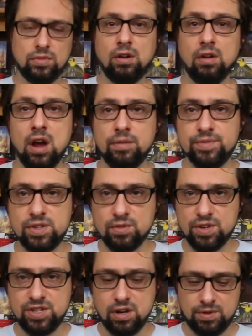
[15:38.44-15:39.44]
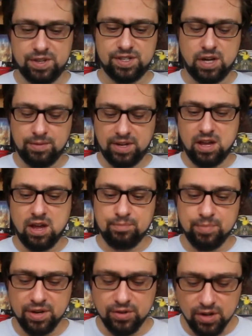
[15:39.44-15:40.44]
All right, so we're gonna start with this
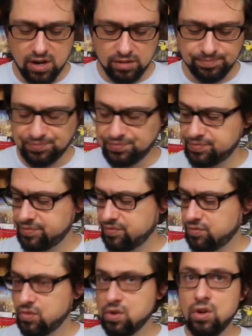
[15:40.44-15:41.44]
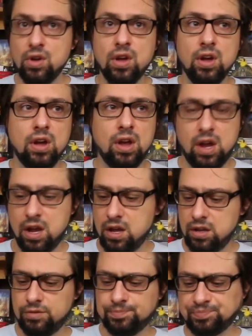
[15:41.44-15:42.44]
Amonkhet bundle here,
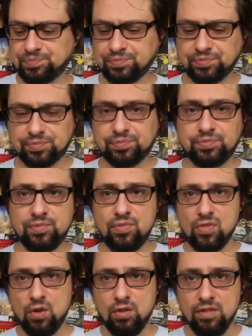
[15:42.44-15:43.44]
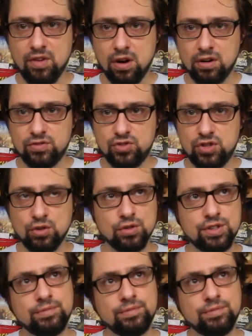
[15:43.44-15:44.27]
and we have our tools.